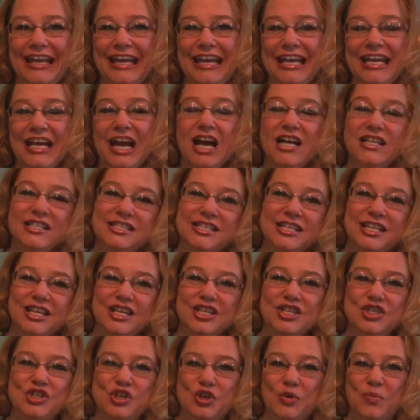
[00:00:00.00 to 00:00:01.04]
me, Constant
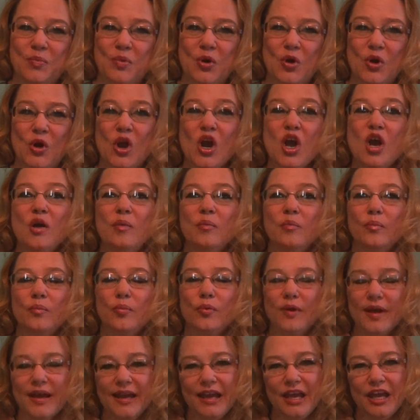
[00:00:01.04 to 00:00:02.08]
Consumer,
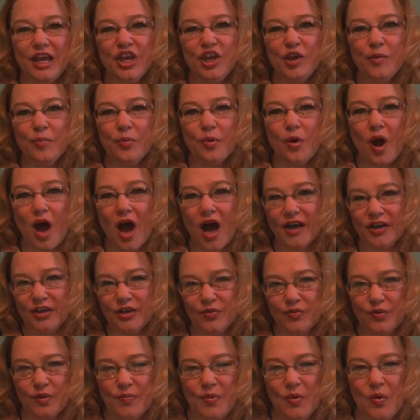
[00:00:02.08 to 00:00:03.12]
bringing you
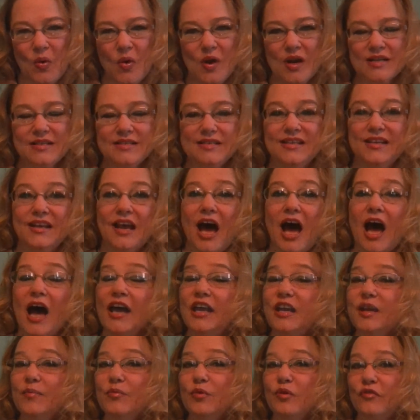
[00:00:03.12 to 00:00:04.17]
product reports and
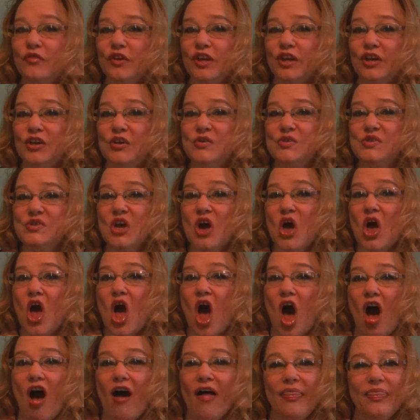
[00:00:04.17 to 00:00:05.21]
item reviews
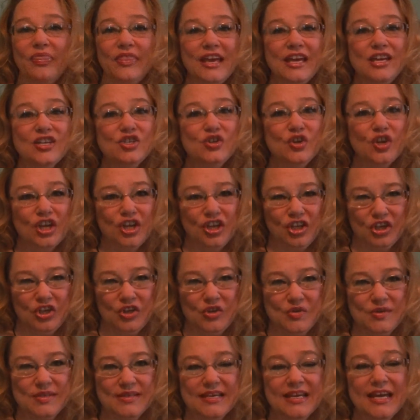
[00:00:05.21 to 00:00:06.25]
on things you can
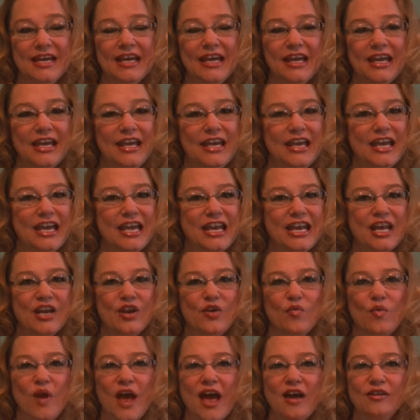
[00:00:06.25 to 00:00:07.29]
use in and
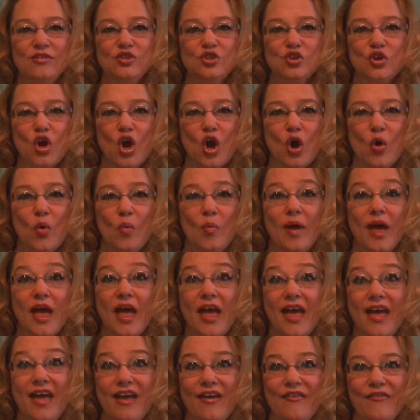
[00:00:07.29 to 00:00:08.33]
around your home
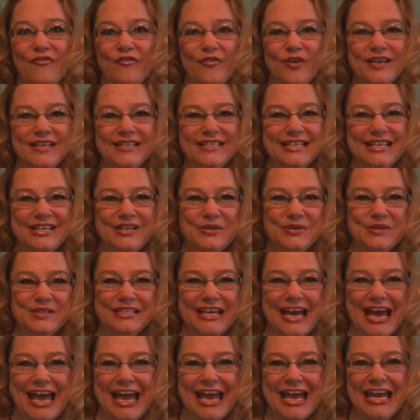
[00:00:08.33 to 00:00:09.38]
every single
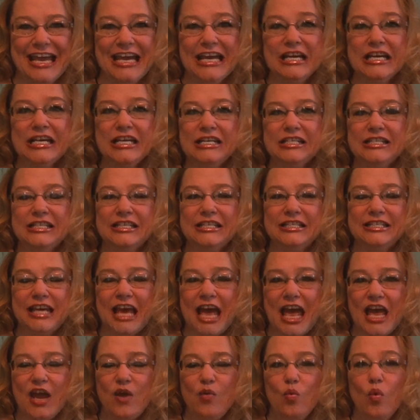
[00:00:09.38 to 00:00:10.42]
day.
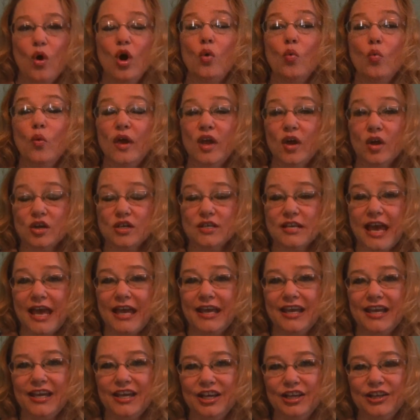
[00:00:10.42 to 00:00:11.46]
Today, what we are
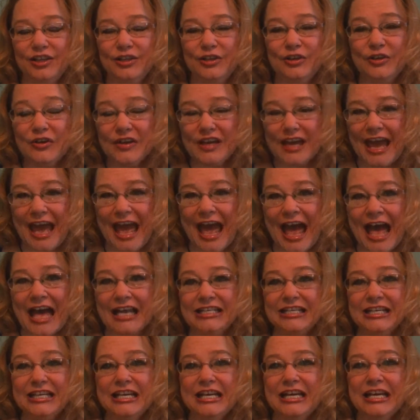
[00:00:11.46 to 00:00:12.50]
taking a look at
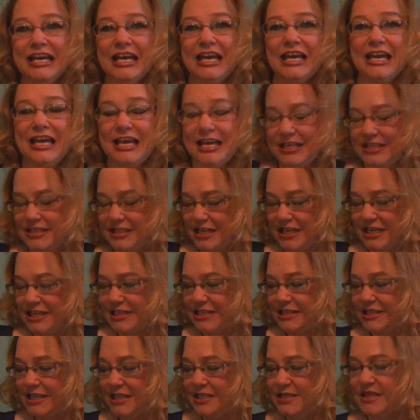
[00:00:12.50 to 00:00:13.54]
is the
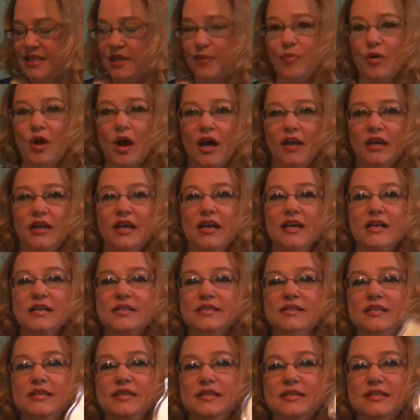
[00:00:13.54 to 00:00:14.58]
Scentsy
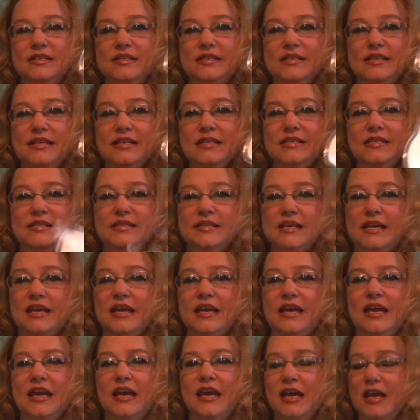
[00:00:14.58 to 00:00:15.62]
products.
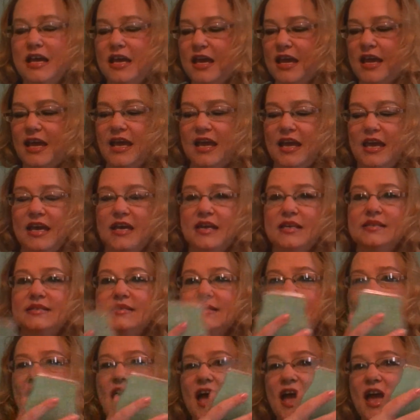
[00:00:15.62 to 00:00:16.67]
Scentsy is
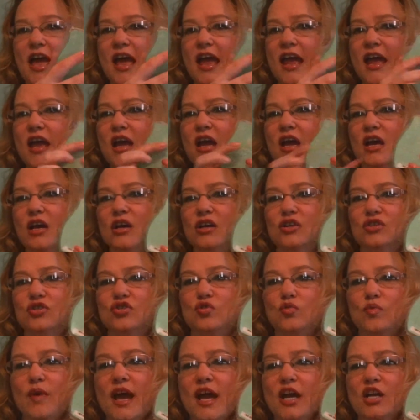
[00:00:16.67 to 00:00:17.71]
a
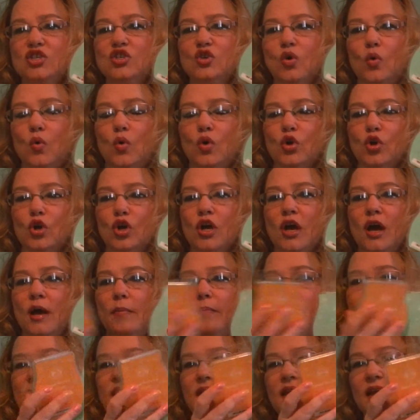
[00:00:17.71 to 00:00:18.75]
direct order
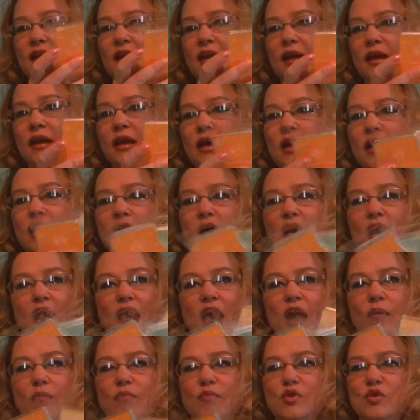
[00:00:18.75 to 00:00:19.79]
company.
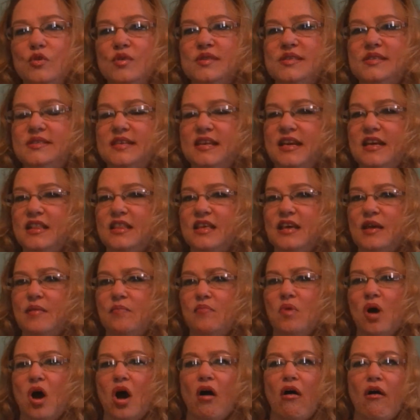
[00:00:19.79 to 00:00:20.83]
You'll see
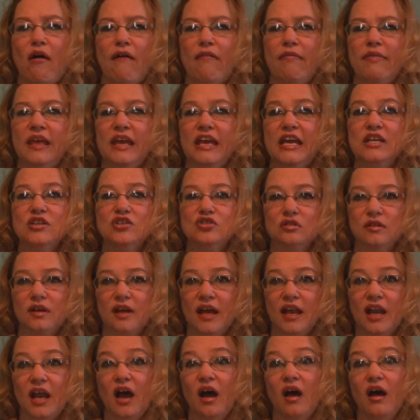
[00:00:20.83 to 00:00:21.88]
them on the
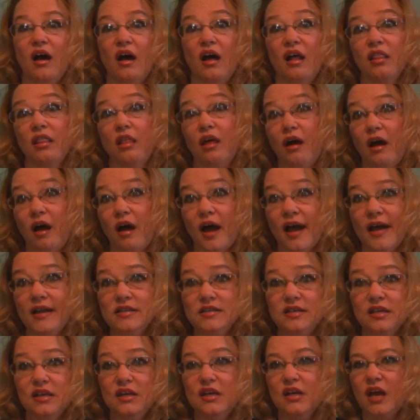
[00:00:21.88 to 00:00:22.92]
internet a
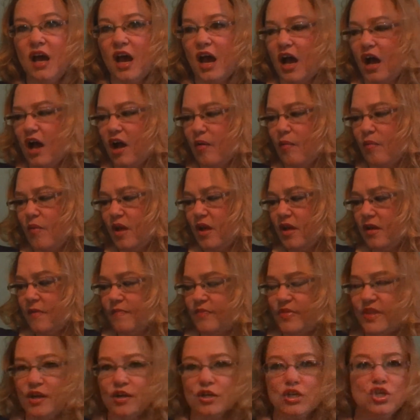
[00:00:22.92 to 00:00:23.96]
lot.
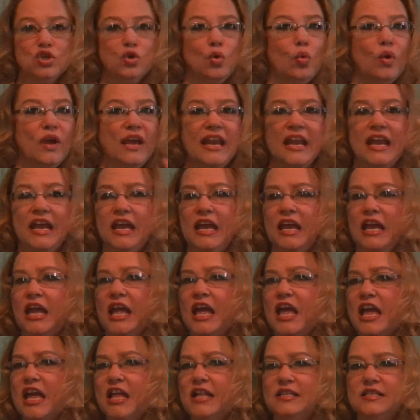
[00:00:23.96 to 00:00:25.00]
They're
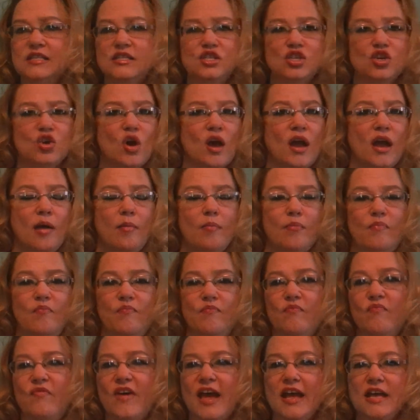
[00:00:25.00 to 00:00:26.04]
tweeting, Instagram,
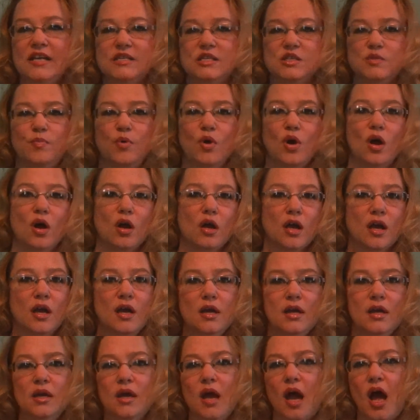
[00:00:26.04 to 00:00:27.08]
Facebook.
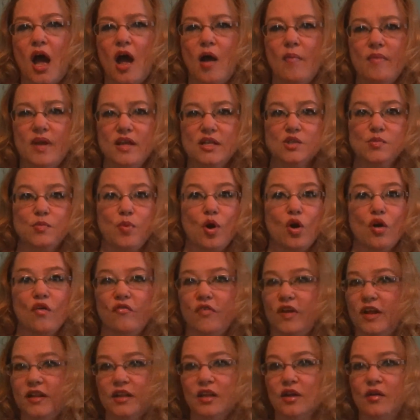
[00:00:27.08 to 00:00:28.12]
It's
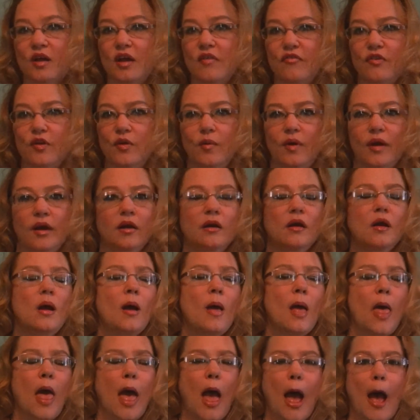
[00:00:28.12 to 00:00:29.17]
perfect. They're everywhere.
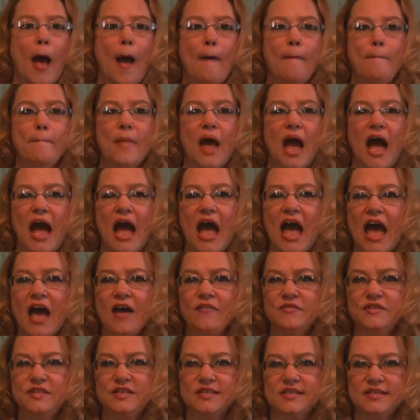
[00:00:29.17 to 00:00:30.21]
I
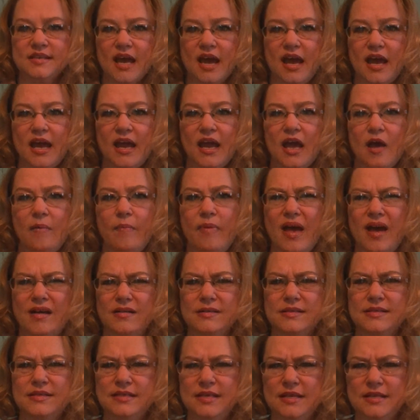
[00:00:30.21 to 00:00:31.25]
have to say about
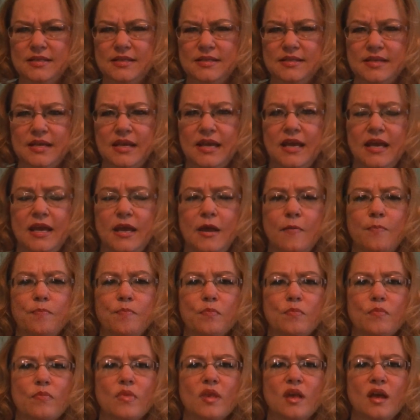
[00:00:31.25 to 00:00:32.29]
Scentsy
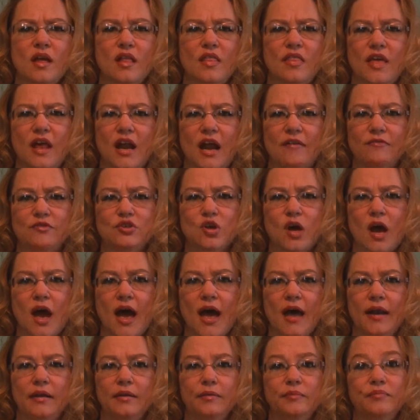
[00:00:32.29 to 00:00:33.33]
that I've
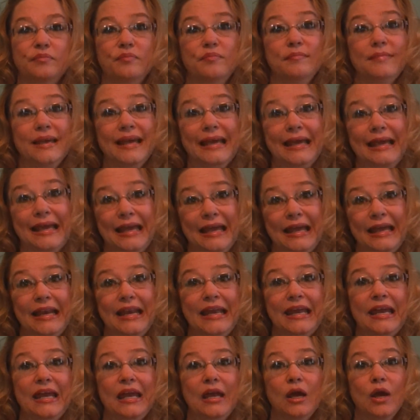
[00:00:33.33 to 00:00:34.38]
tried
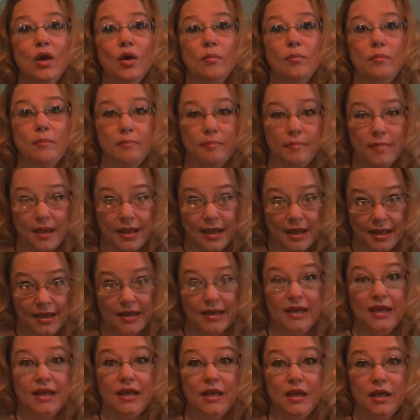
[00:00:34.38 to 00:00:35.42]
many
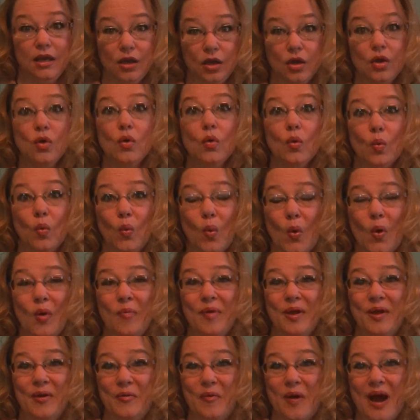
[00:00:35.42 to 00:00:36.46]

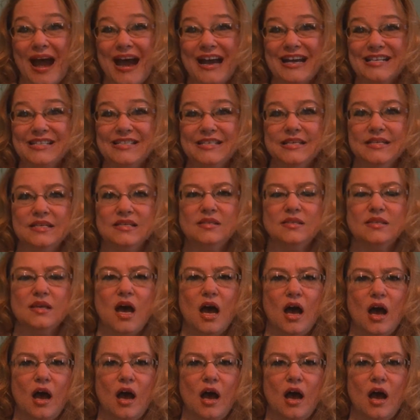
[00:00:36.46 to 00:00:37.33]
warming waxes.